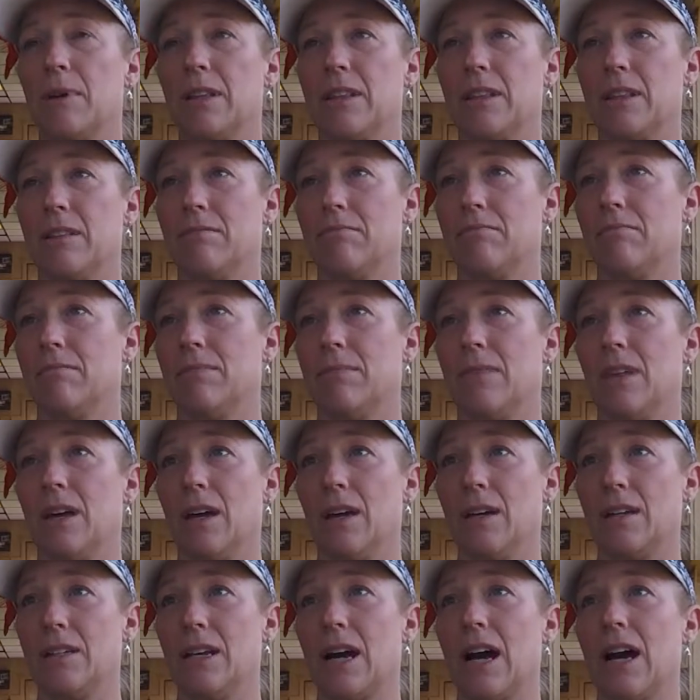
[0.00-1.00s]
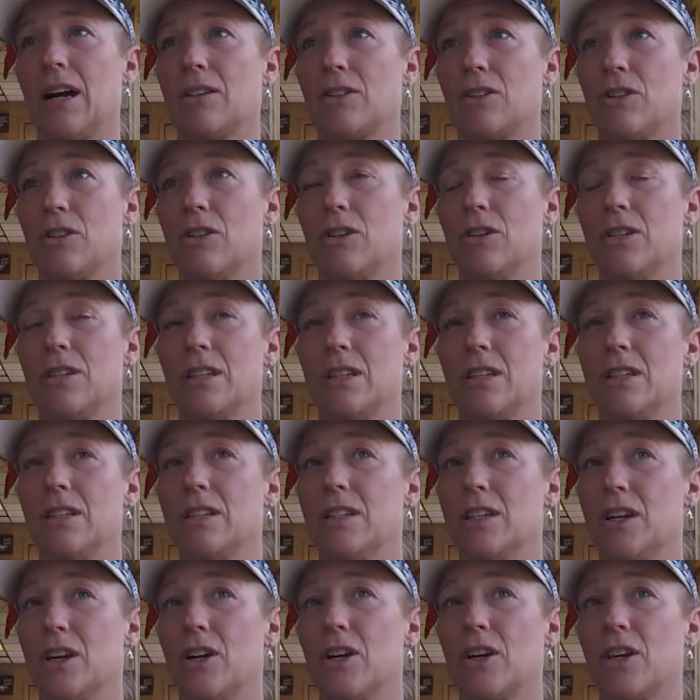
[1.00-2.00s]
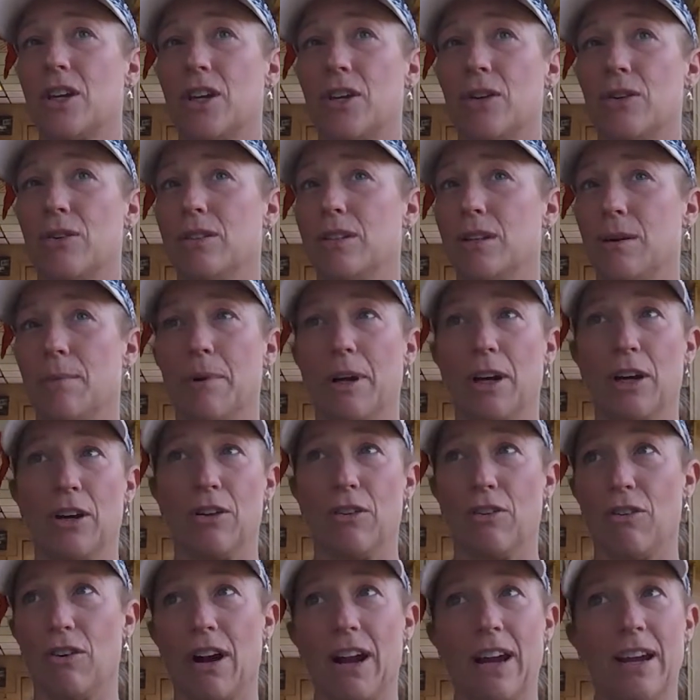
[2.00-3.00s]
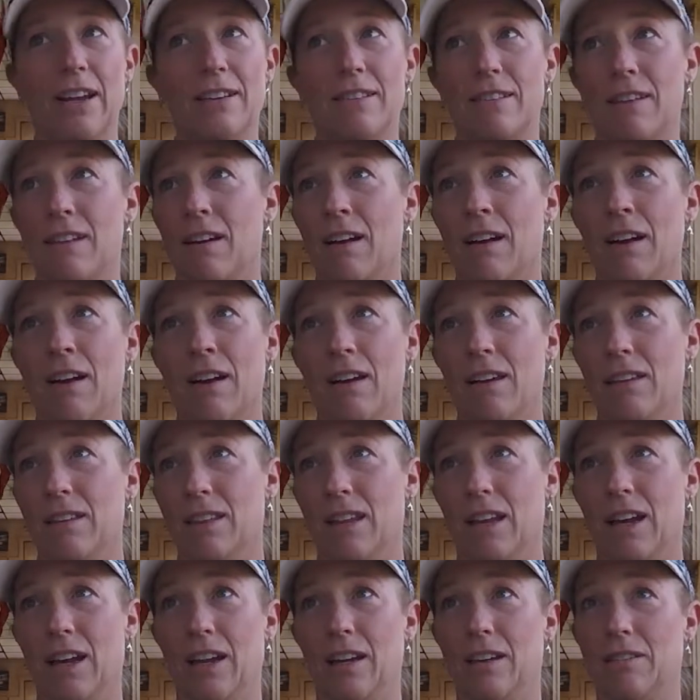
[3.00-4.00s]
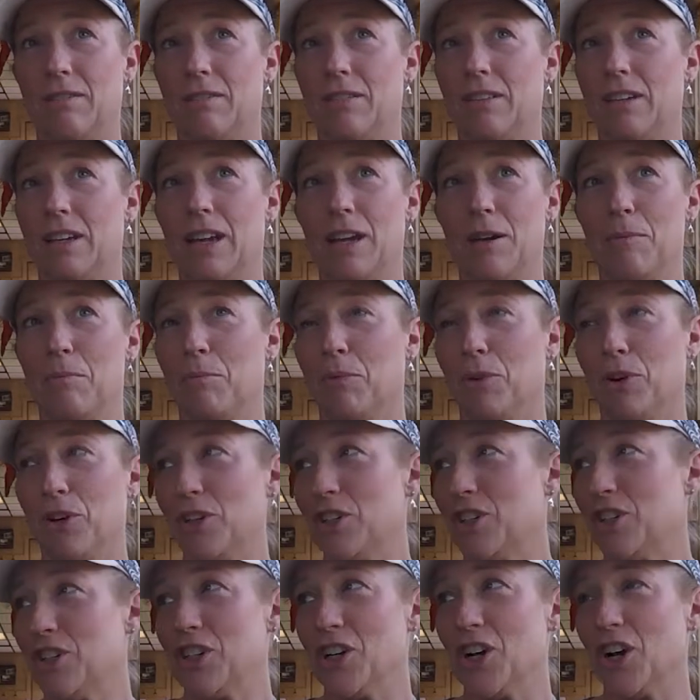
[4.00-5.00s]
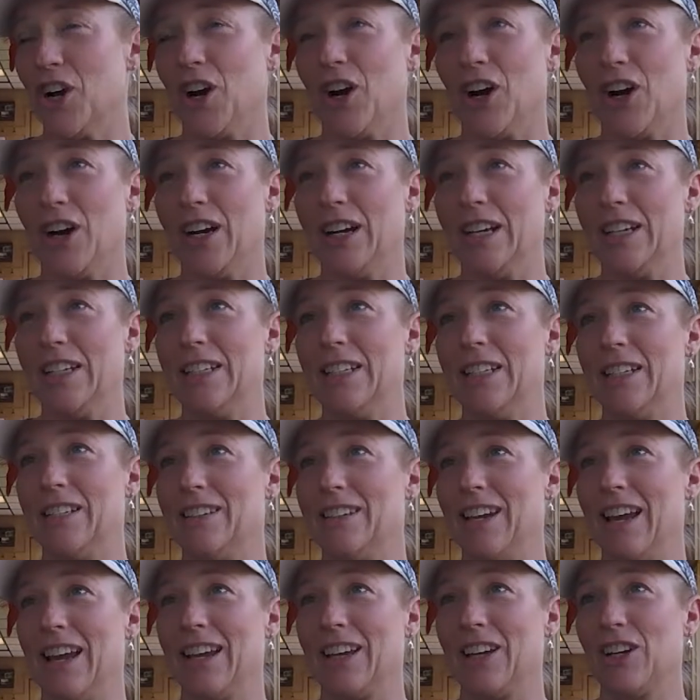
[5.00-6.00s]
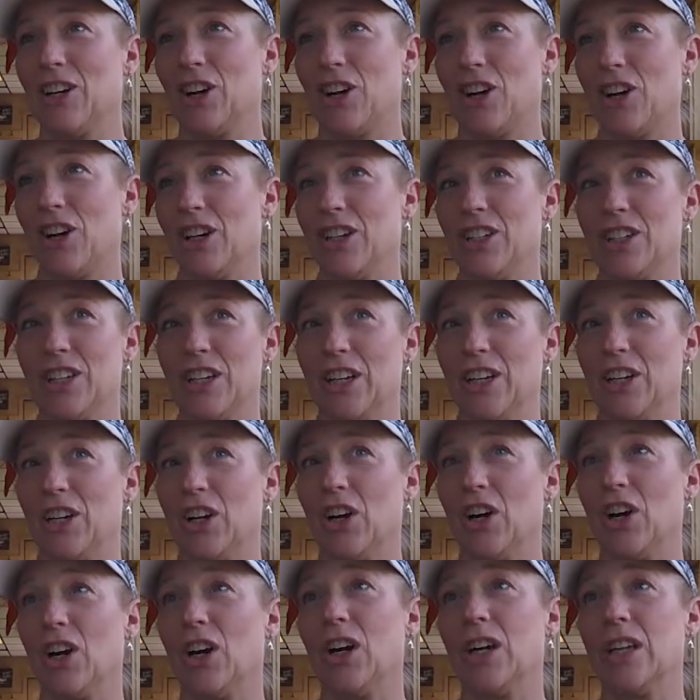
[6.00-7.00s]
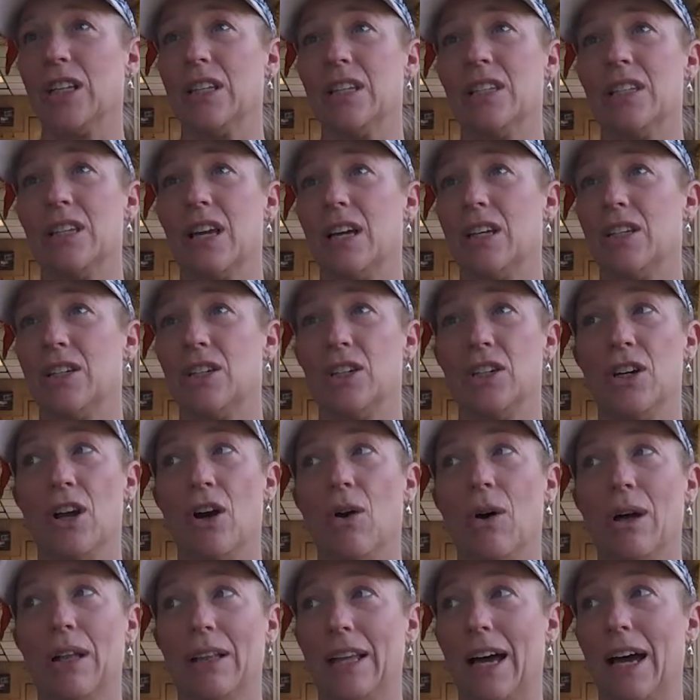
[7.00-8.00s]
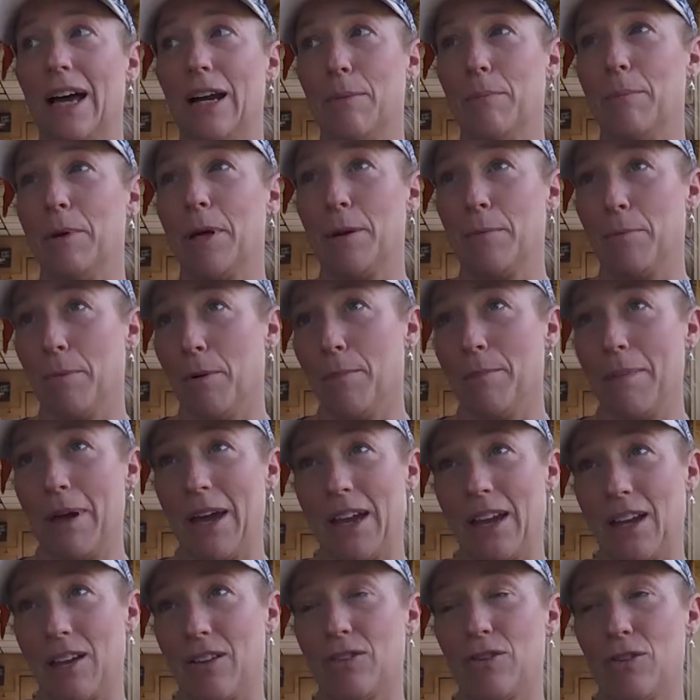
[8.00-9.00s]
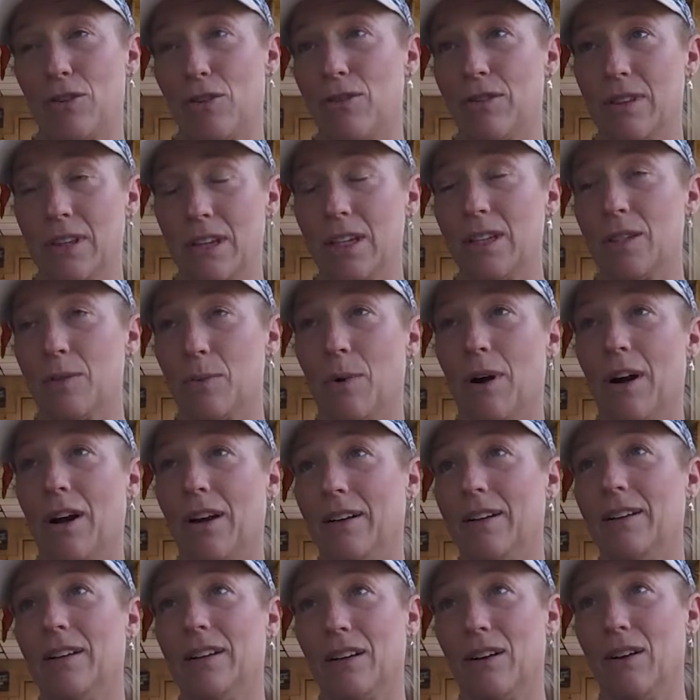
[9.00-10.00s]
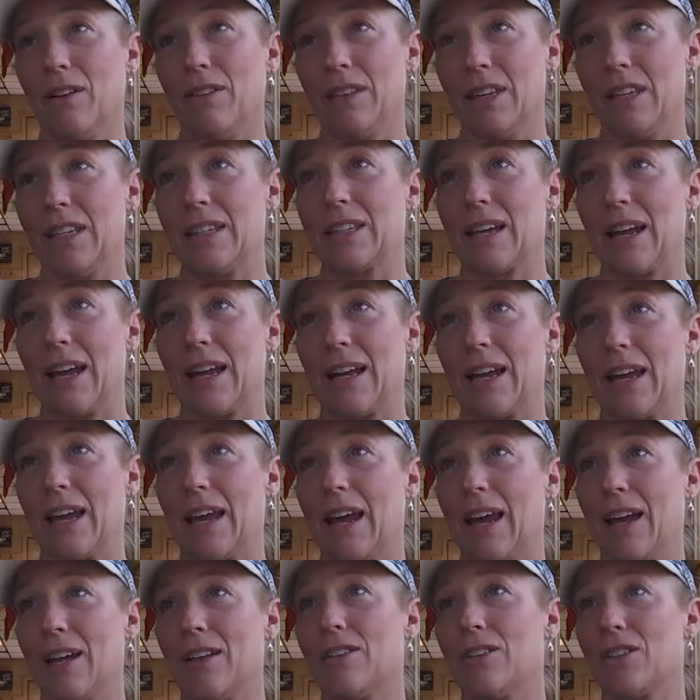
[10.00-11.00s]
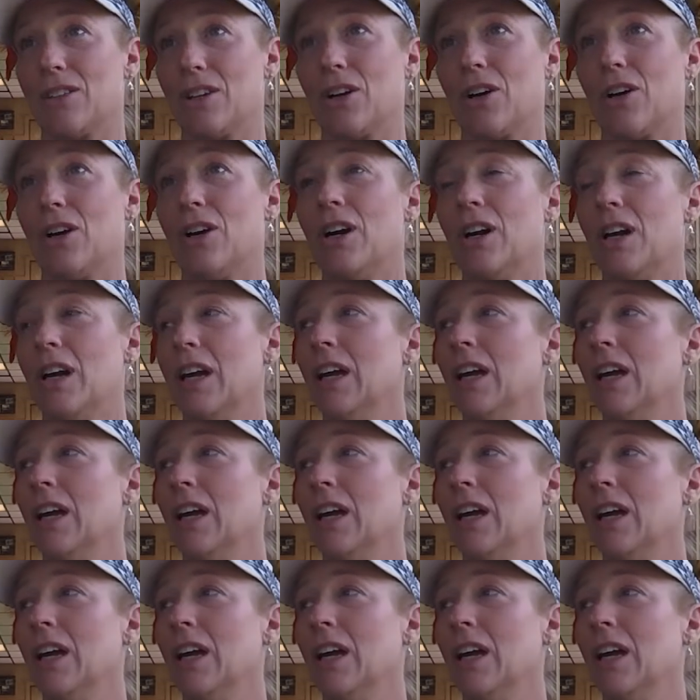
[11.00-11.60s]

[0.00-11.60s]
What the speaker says: but the doctors in Syracuse have been great. They keep pushing her and encouraging her and said, a lot of people make it through this one, this kind of cancer.